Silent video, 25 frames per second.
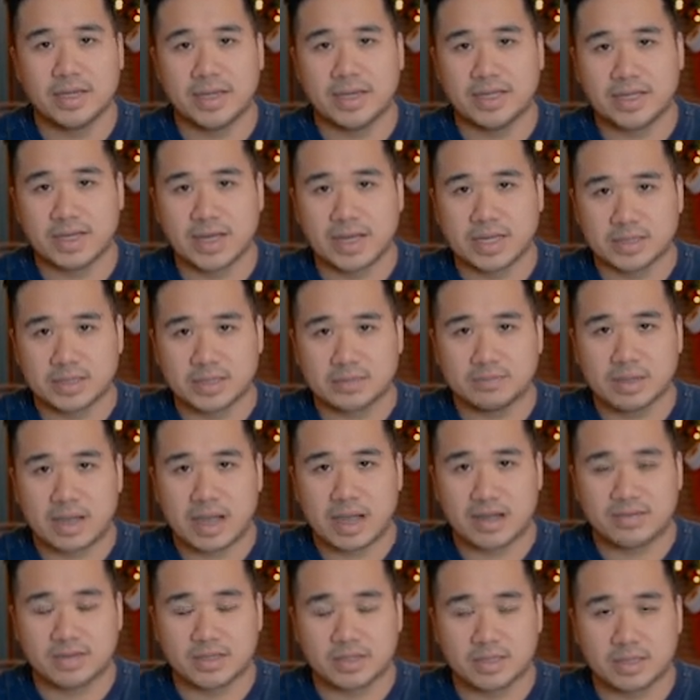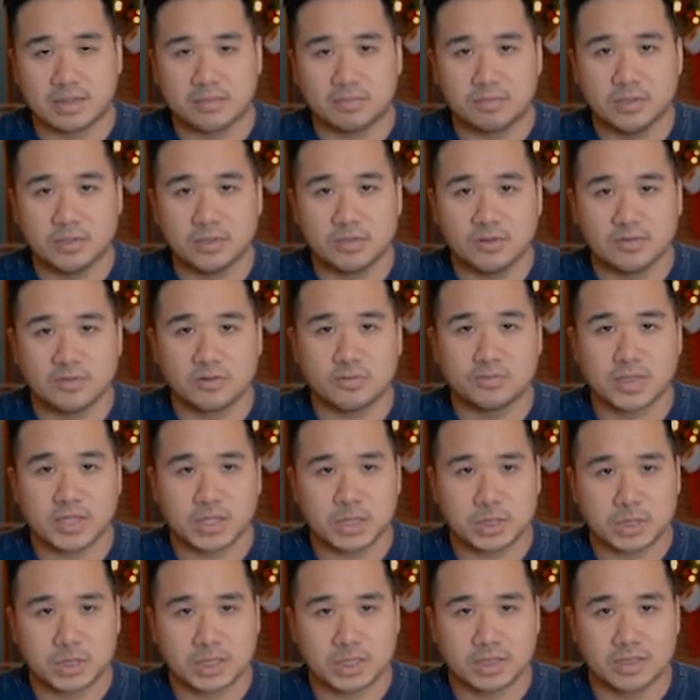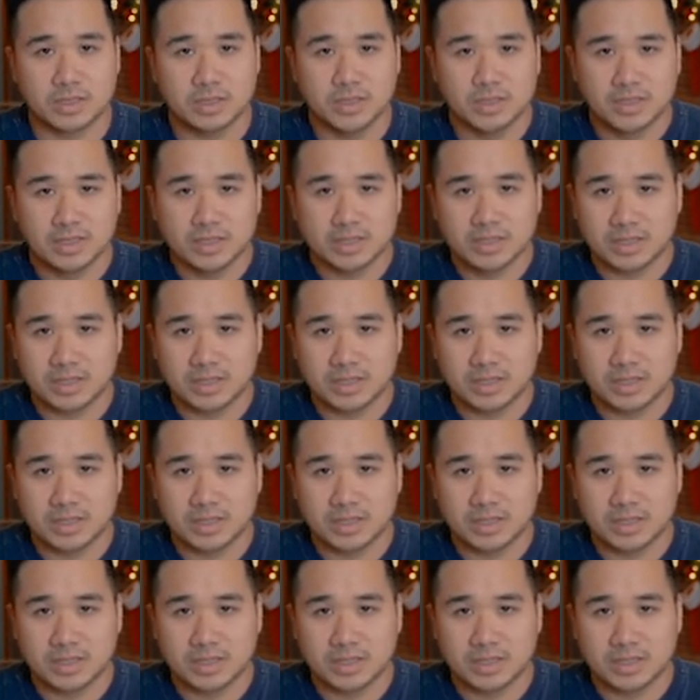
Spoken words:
and it ends up having a beautiful picture